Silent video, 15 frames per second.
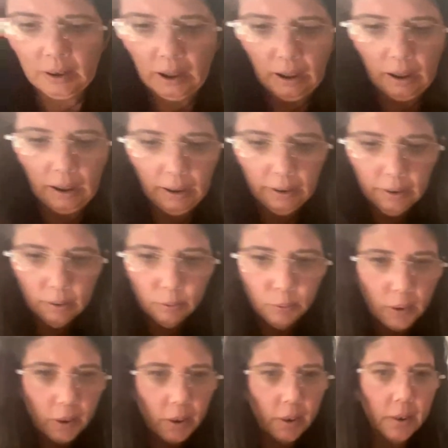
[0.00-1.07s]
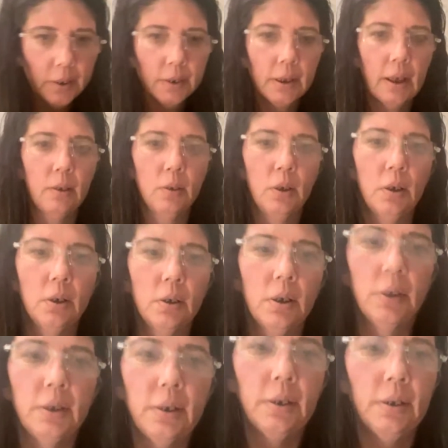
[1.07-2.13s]
I gotta figure this out, y'all,
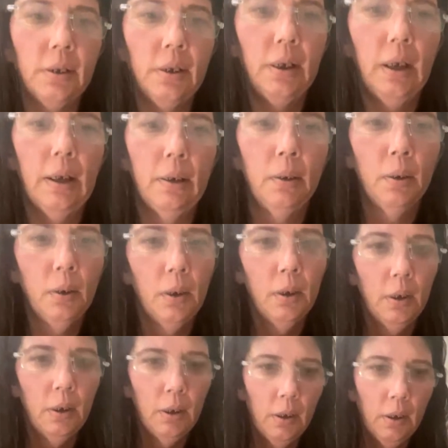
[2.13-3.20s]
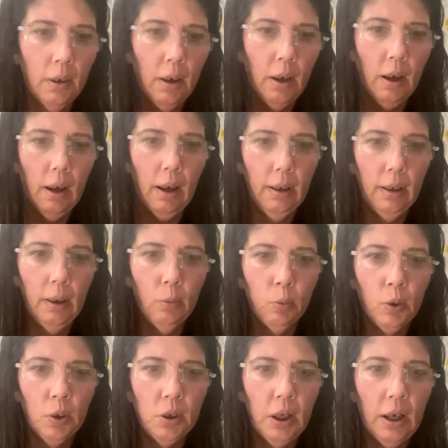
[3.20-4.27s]
because, yeah. I think
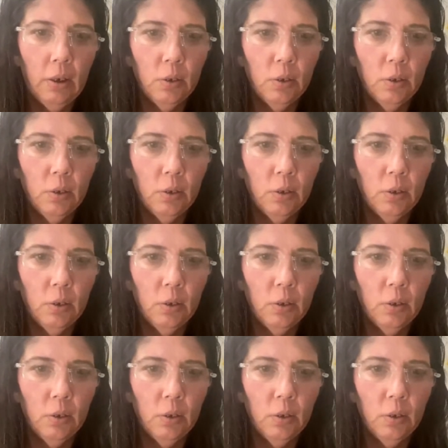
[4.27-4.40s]
we're down